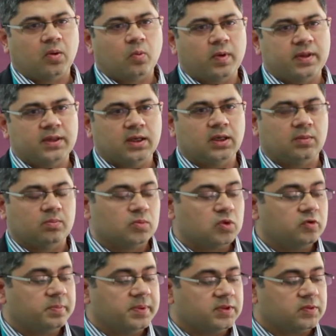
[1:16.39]
when they
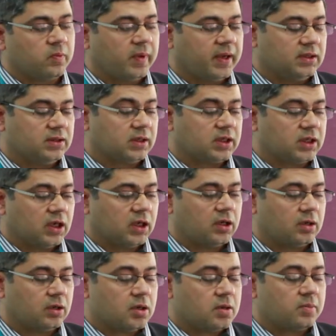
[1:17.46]
move between the
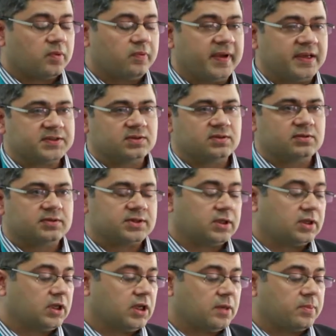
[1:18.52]
care professionals and care